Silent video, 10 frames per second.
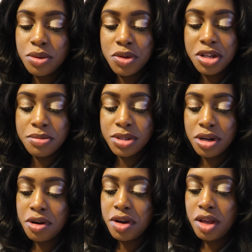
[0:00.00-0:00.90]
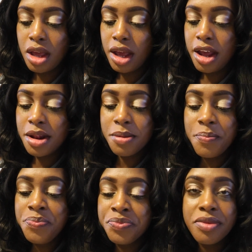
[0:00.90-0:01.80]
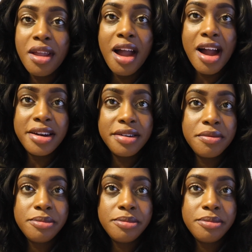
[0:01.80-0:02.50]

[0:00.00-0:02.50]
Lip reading: Williams already ate, and